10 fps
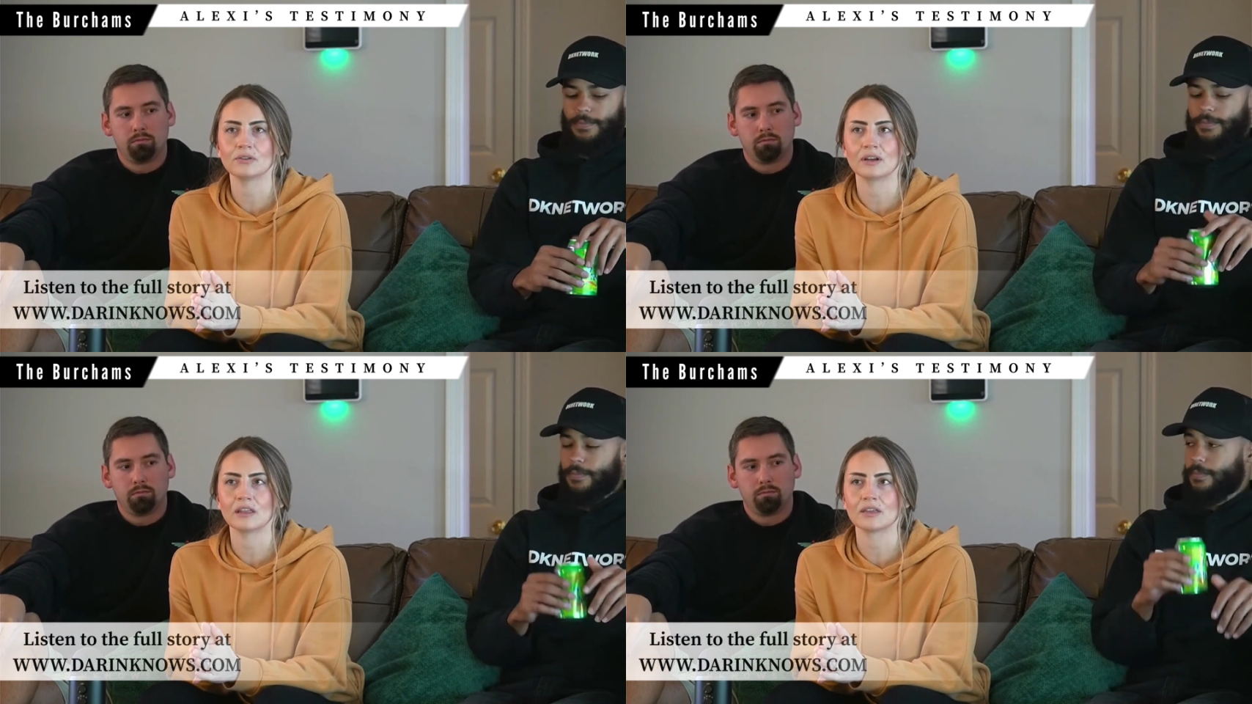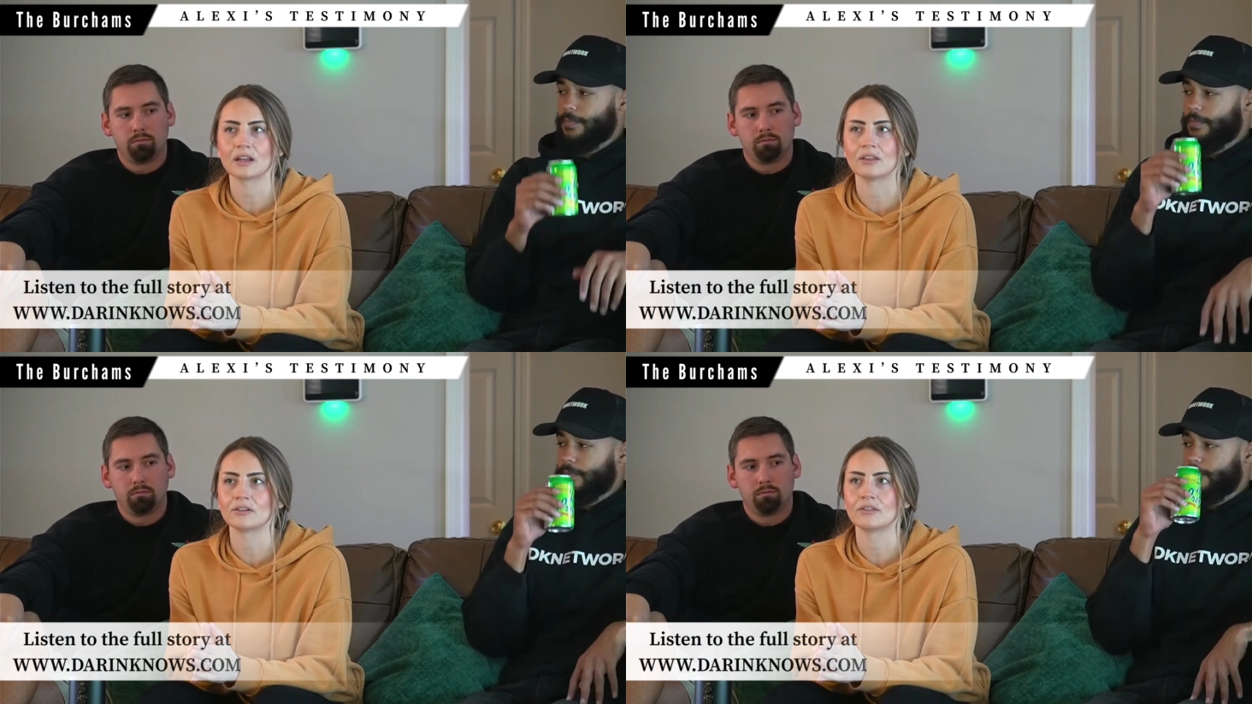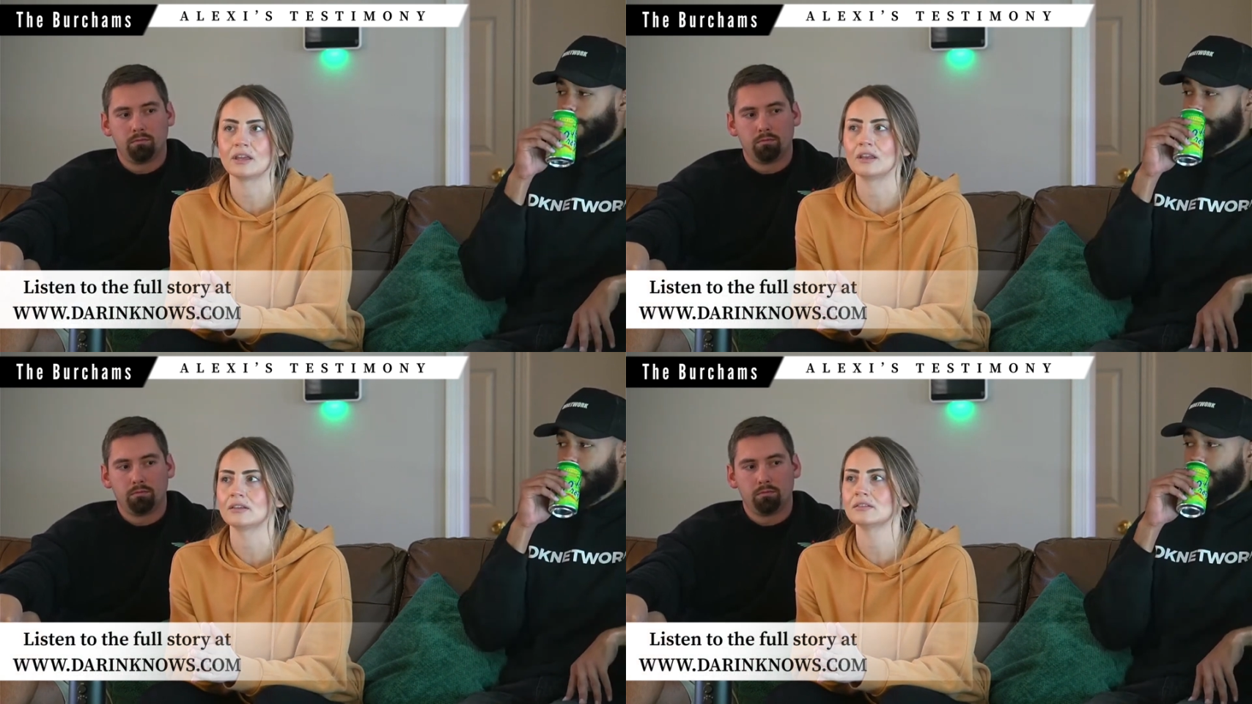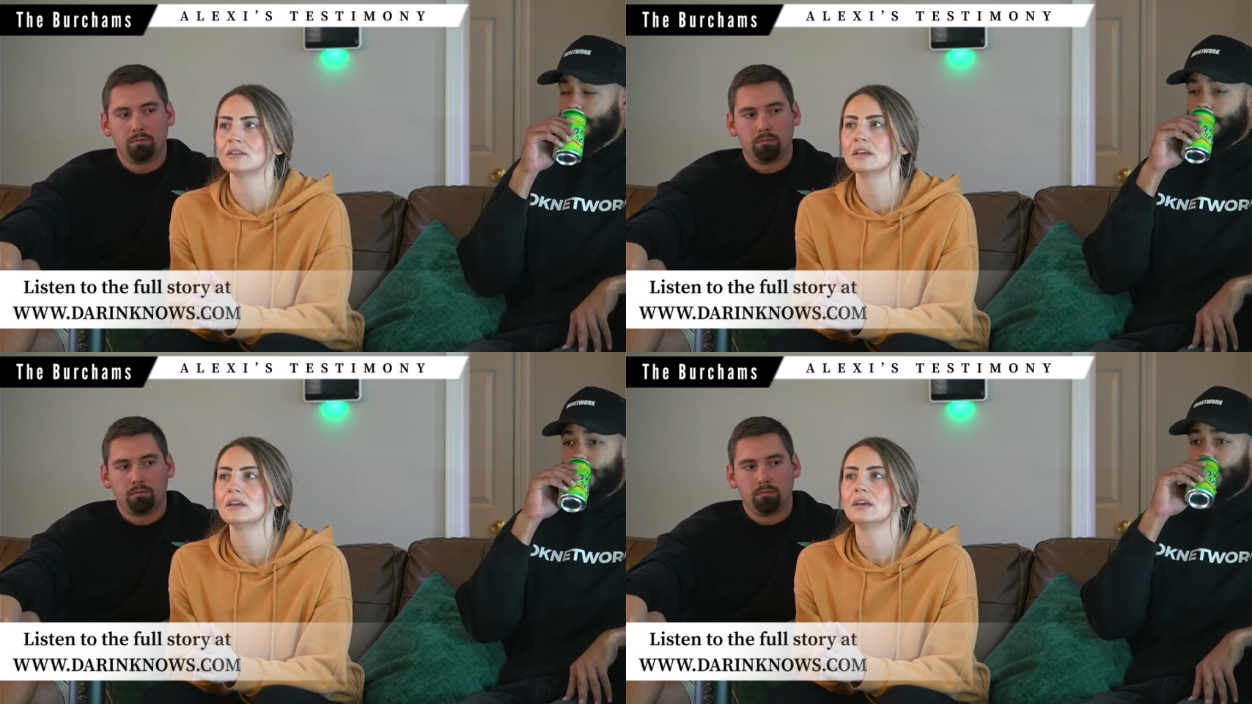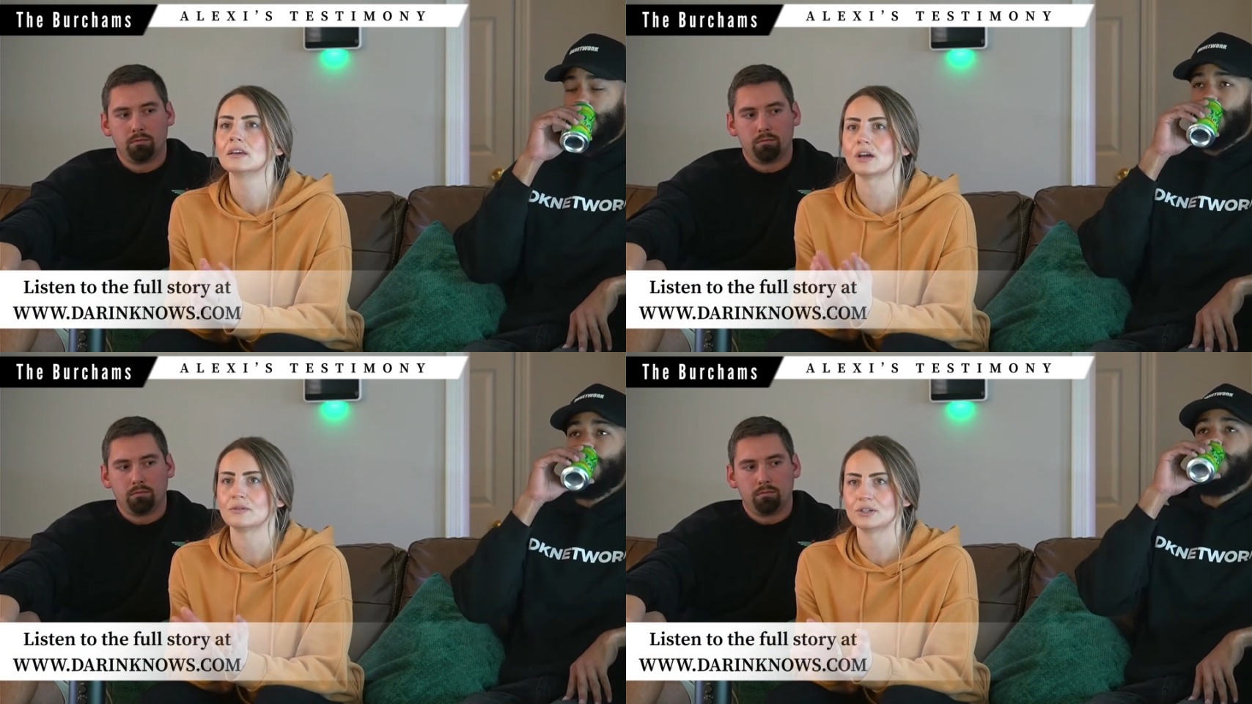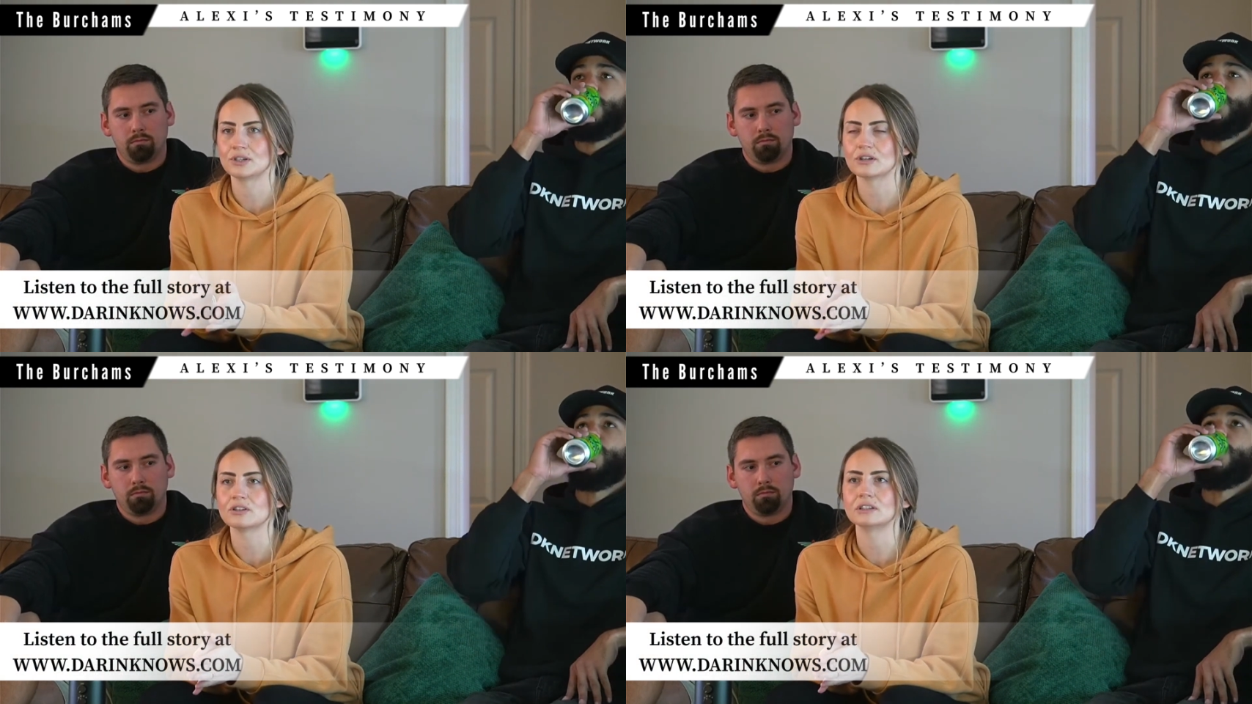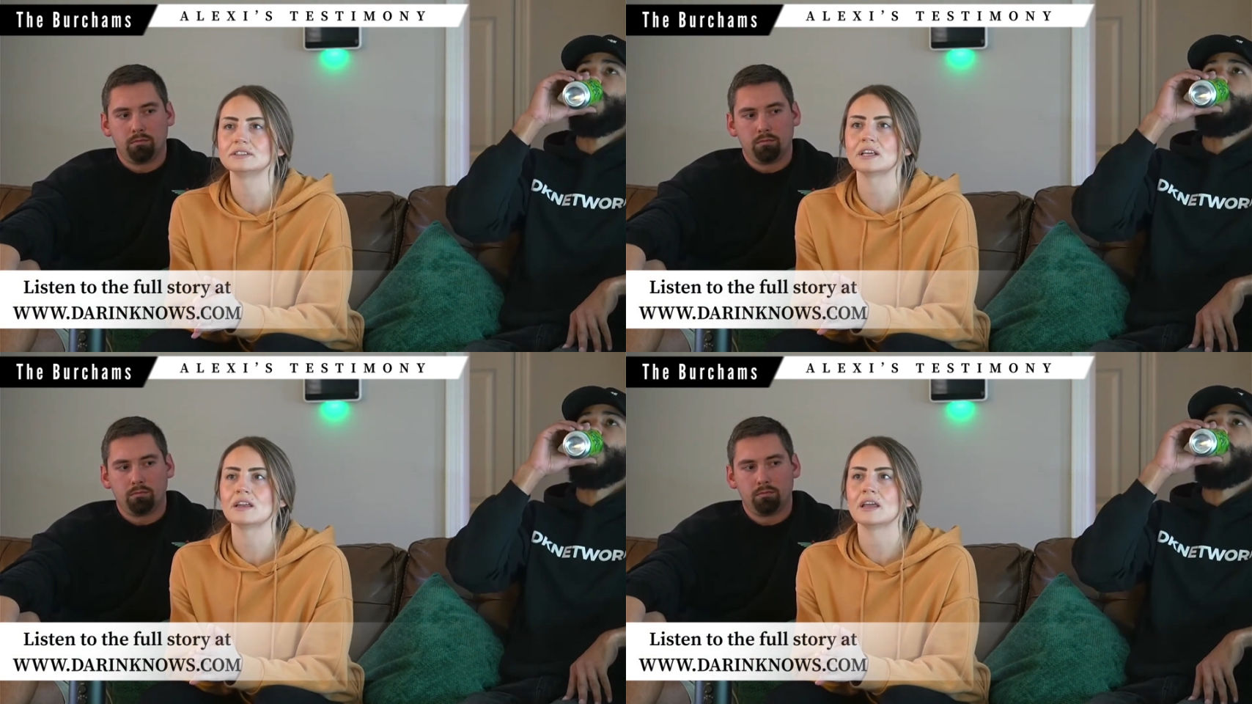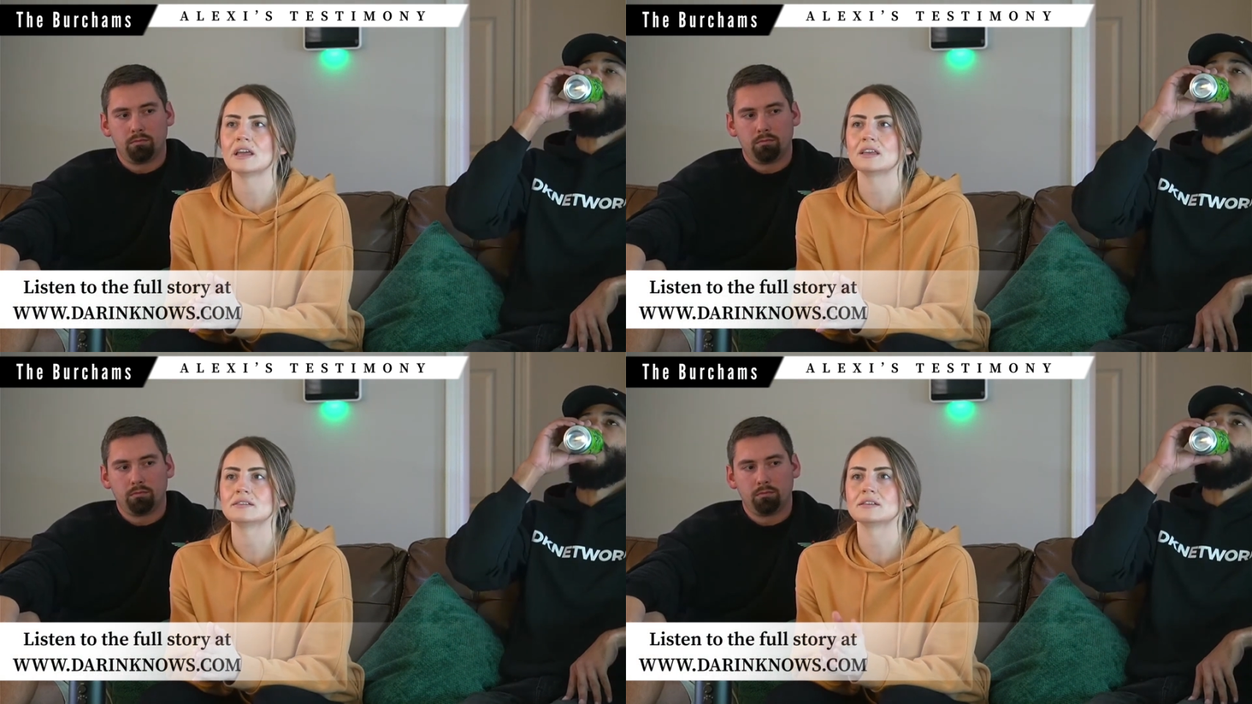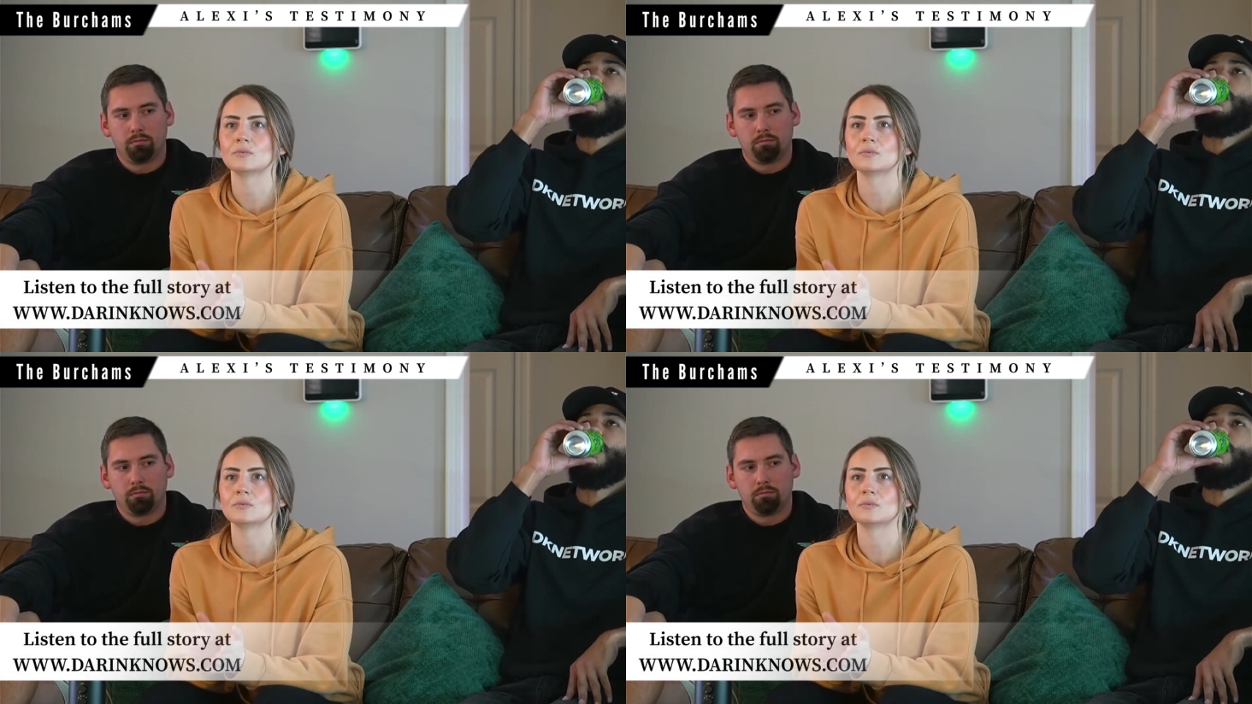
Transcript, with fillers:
Speaker 1: anything other than going to church on Sundays and